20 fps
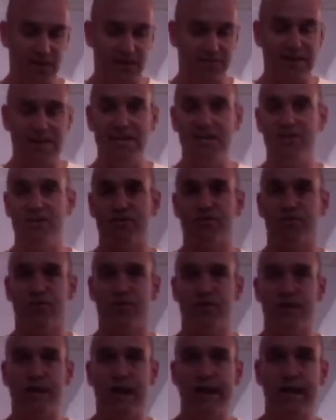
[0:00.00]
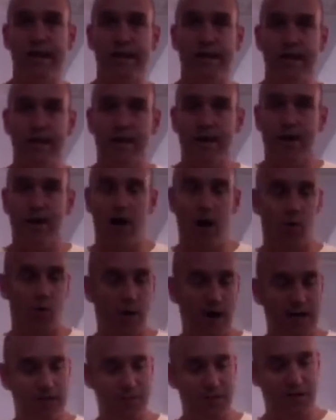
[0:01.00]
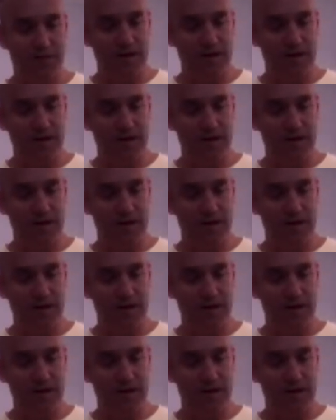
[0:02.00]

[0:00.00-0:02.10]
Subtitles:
lot of energy through the day. I whack a bit